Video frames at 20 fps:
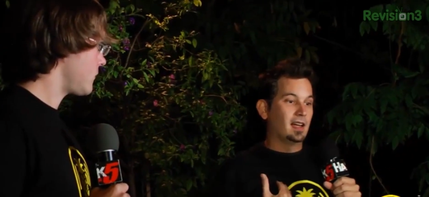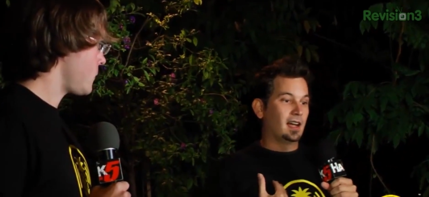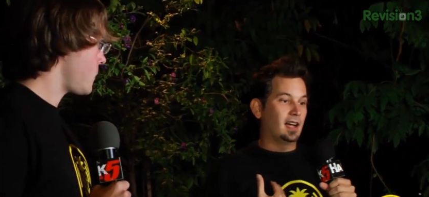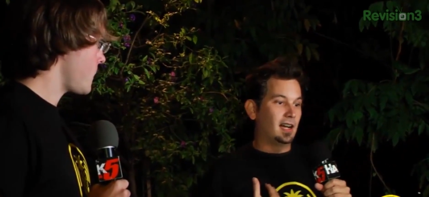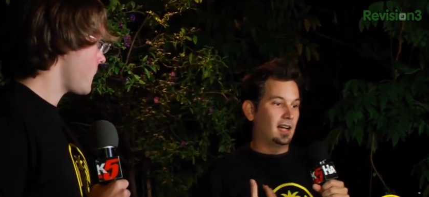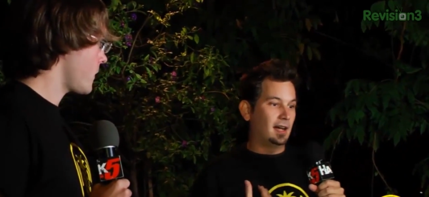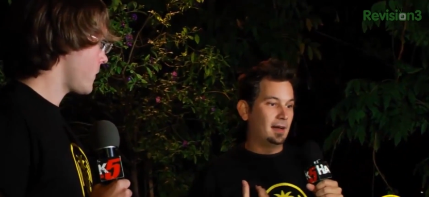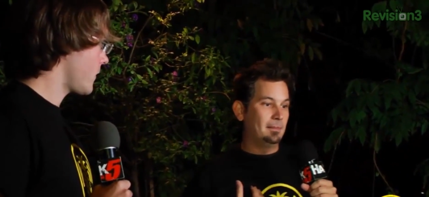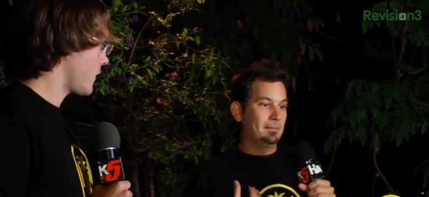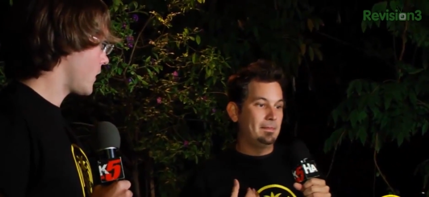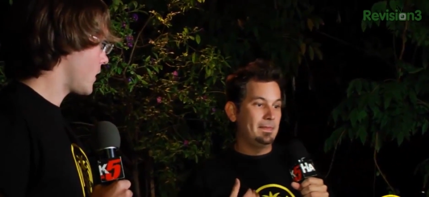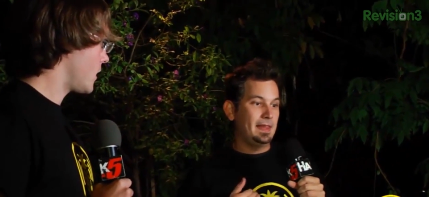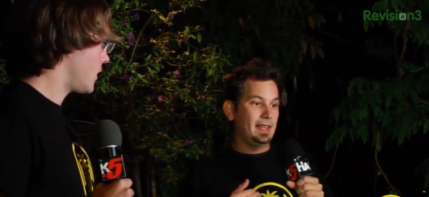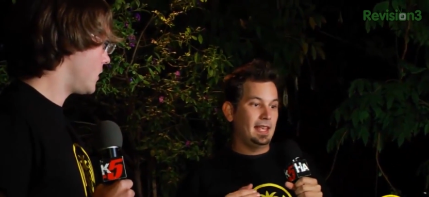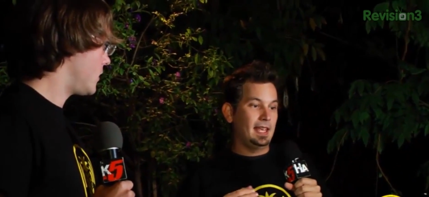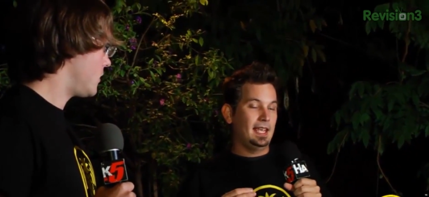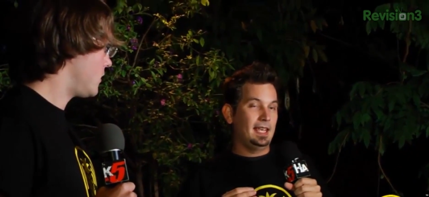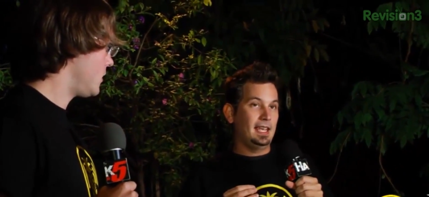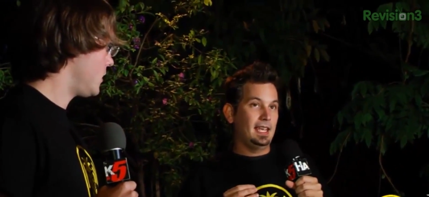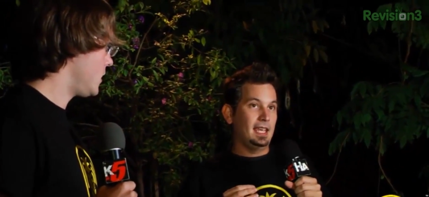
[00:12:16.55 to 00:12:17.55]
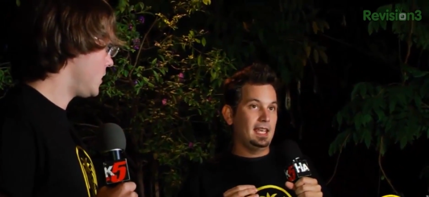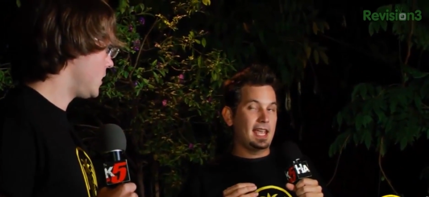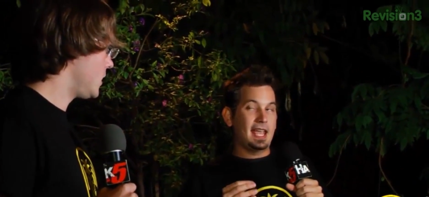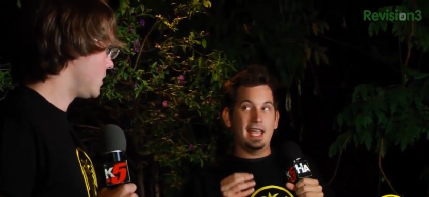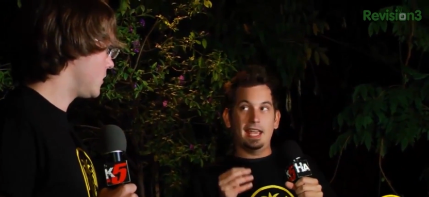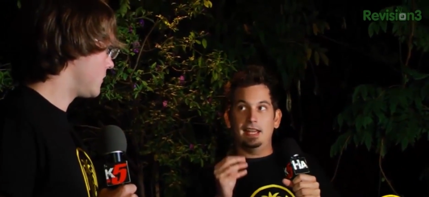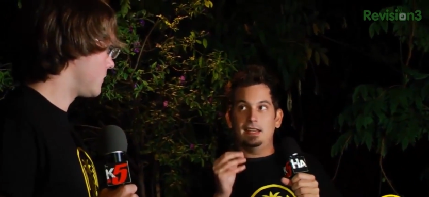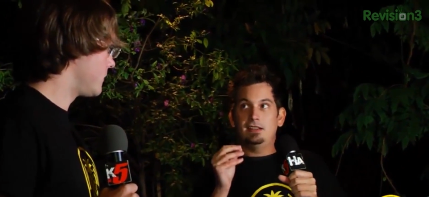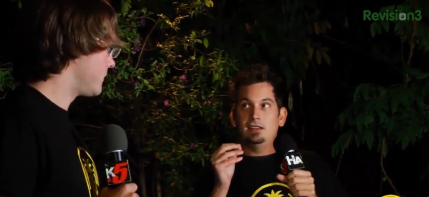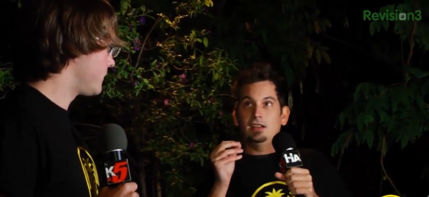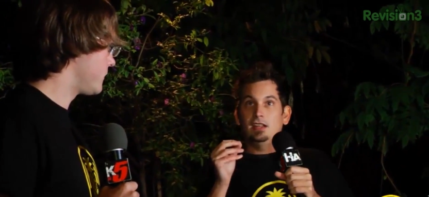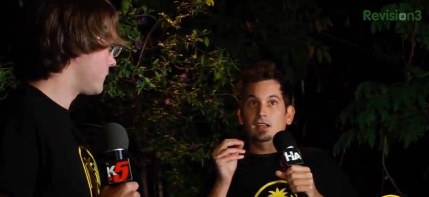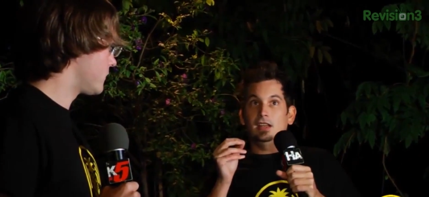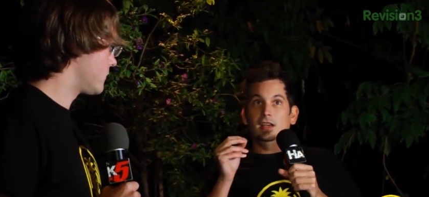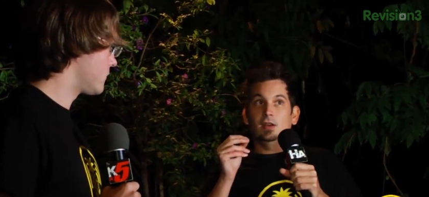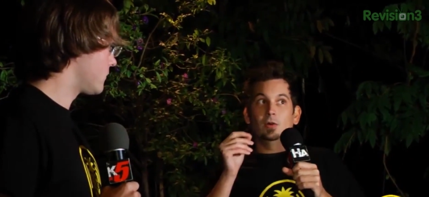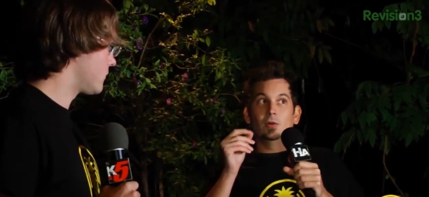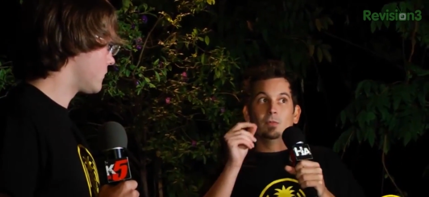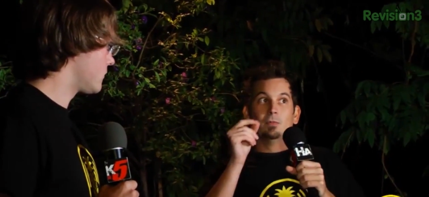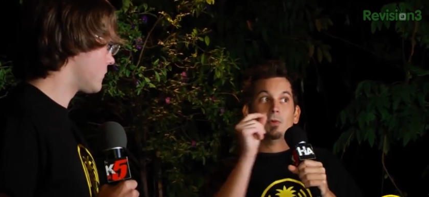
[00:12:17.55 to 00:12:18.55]
Speaker 1: Um, and
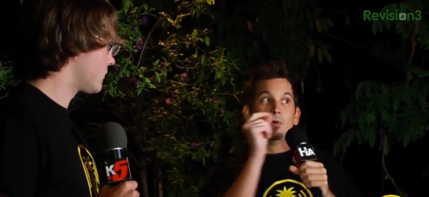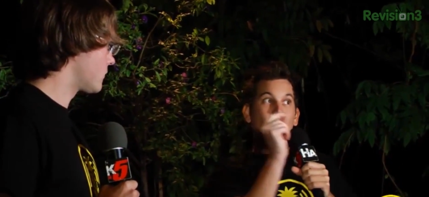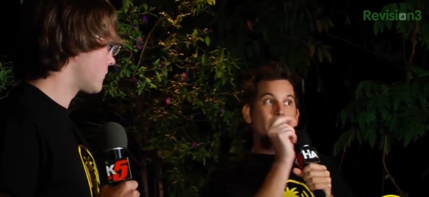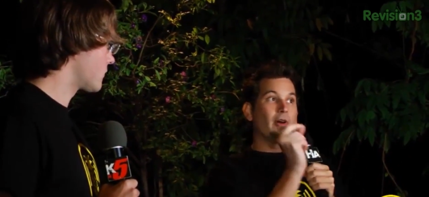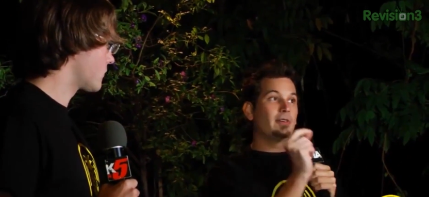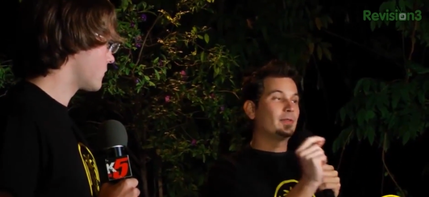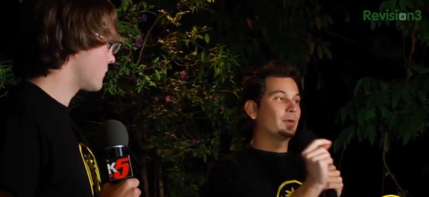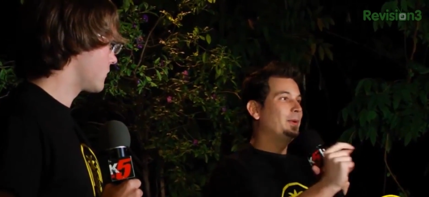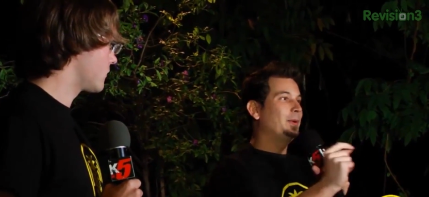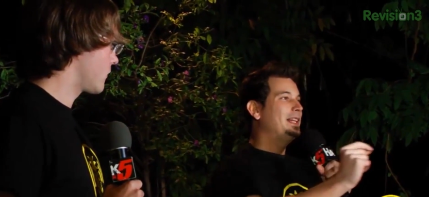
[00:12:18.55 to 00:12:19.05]
moreover,